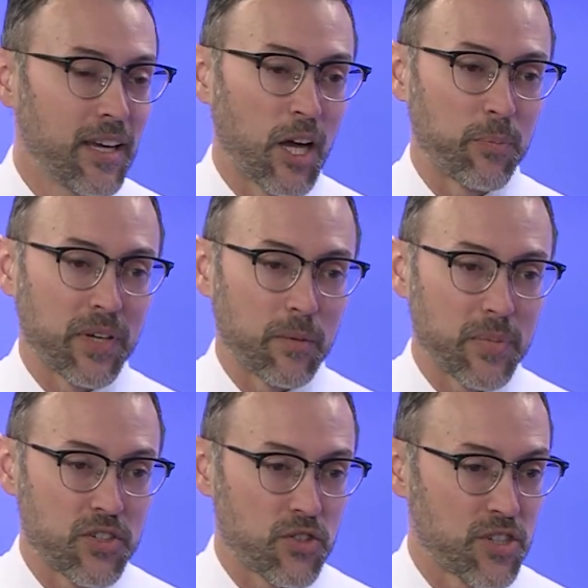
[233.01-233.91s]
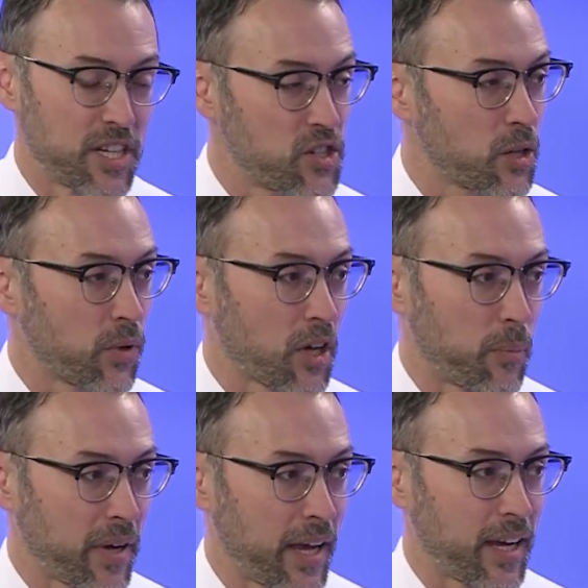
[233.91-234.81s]
helping be strategic with our
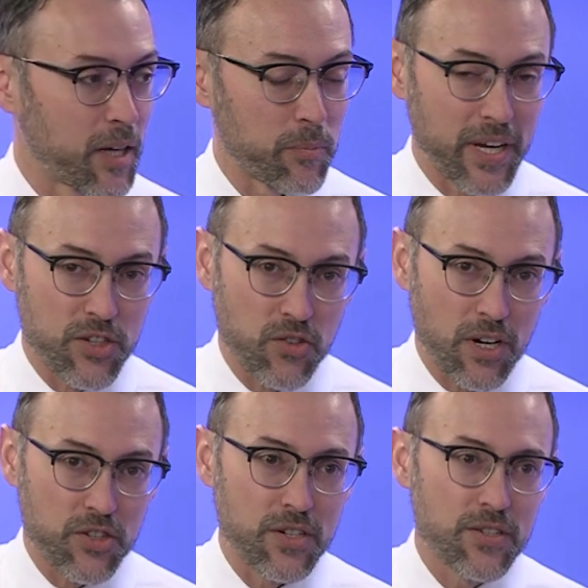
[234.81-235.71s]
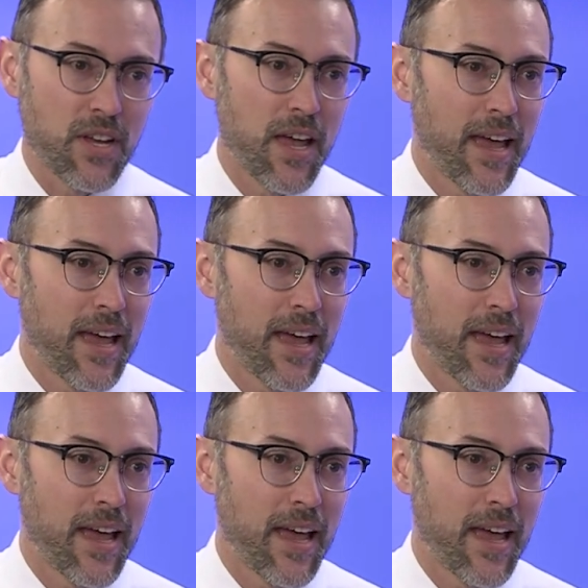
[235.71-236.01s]
pay and pay structures.